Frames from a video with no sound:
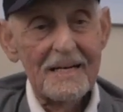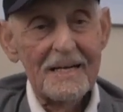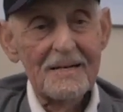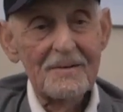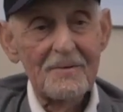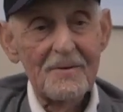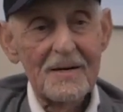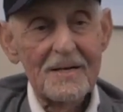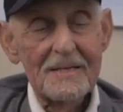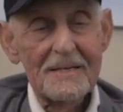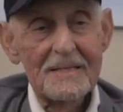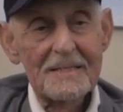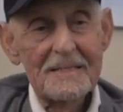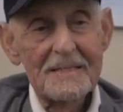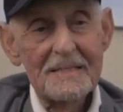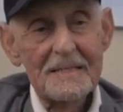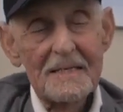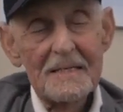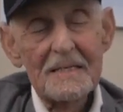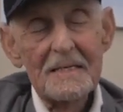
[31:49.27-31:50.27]
anyway,
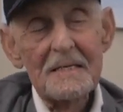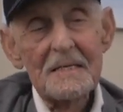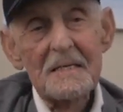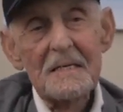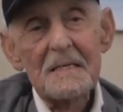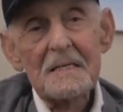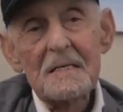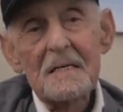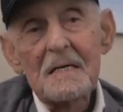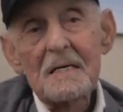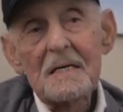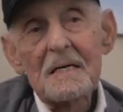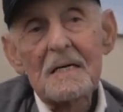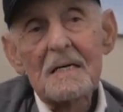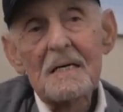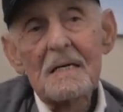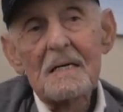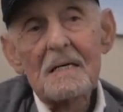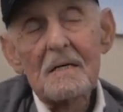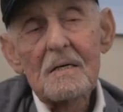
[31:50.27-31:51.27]

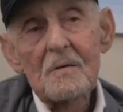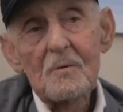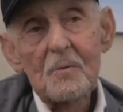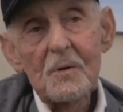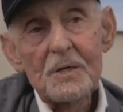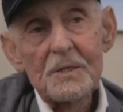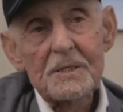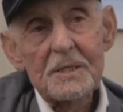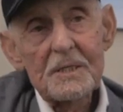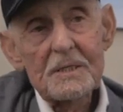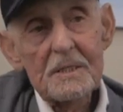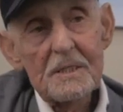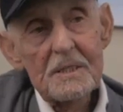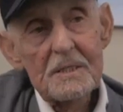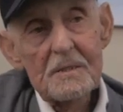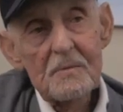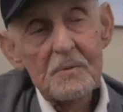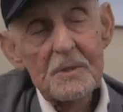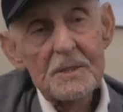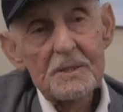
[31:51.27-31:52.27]
we did
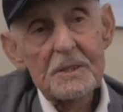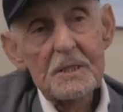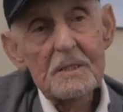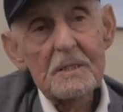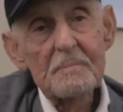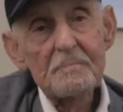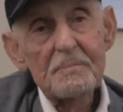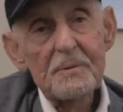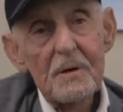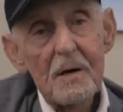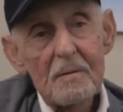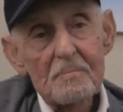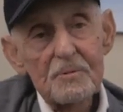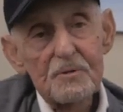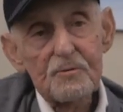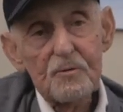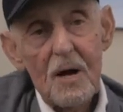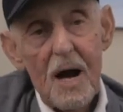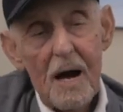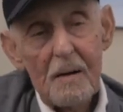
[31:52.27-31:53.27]
the we did the bomb
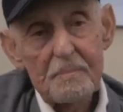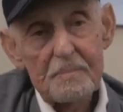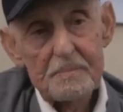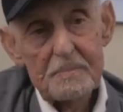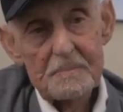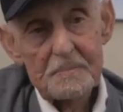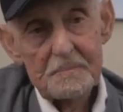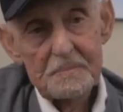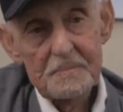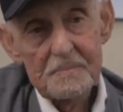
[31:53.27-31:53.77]
drop,